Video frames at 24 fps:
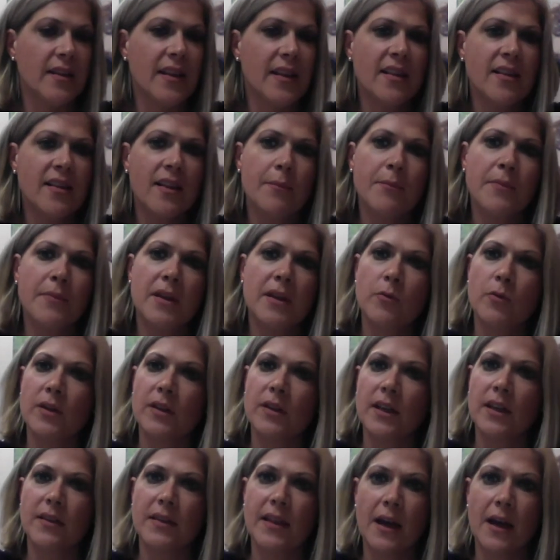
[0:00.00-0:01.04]
And that's something
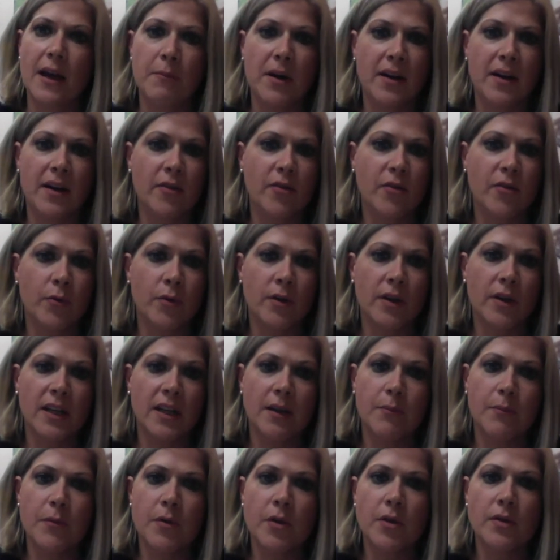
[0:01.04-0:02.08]
really in that Montessori
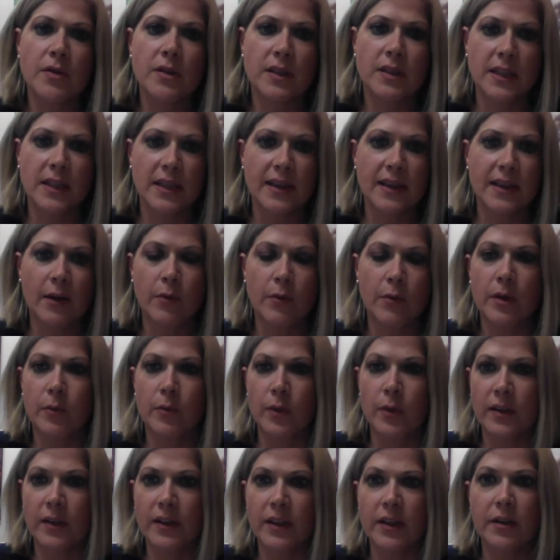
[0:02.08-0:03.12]
community that we
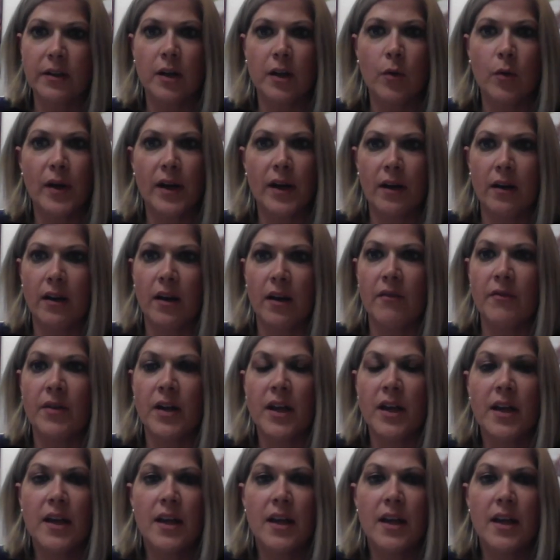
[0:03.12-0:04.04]
really are aware of.